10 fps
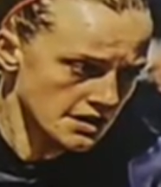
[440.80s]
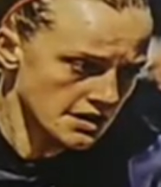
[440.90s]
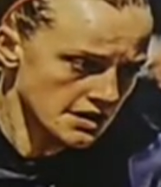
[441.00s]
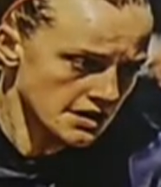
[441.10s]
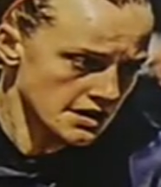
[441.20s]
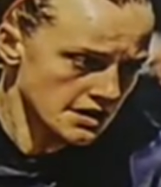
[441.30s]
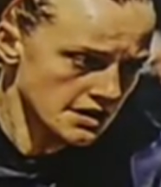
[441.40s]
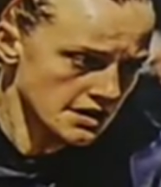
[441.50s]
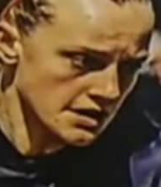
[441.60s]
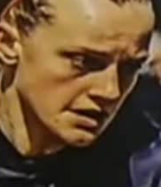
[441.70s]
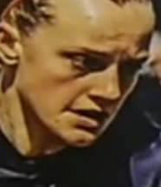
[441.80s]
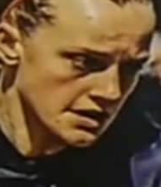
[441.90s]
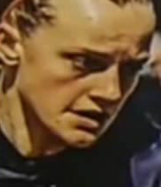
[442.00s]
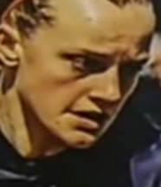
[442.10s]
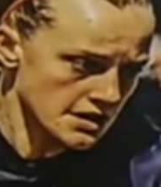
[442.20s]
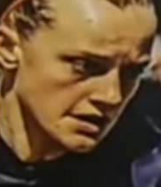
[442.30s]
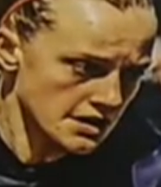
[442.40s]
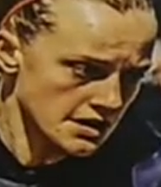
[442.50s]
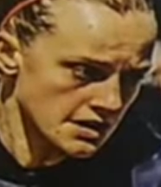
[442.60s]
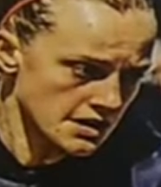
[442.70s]

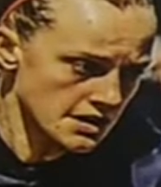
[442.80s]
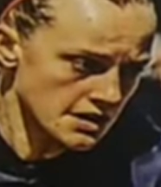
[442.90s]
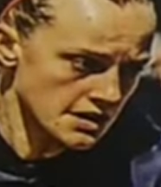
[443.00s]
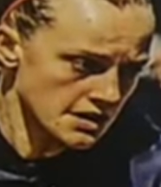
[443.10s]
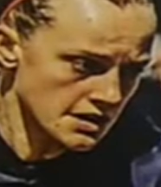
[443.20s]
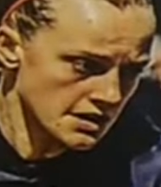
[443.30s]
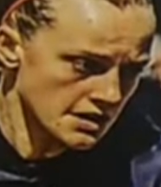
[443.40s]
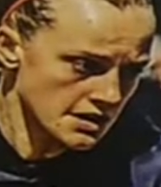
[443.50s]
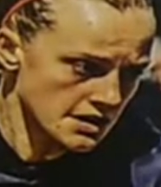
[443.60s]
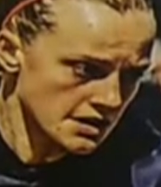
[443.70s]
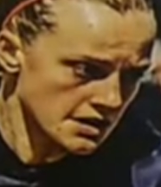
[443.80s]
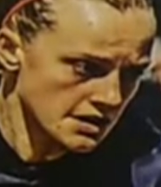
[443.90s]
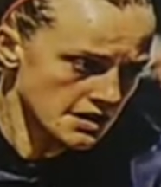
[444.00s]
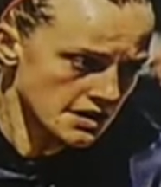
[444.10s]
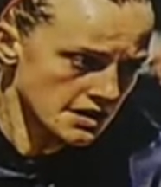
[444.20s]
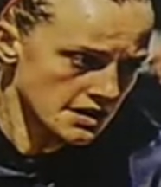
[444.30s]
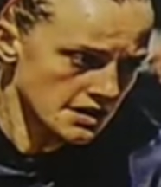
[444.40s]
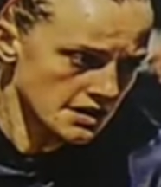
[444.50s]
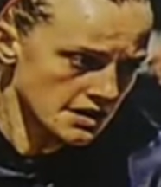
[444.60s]
No words are spoken by the person on screen.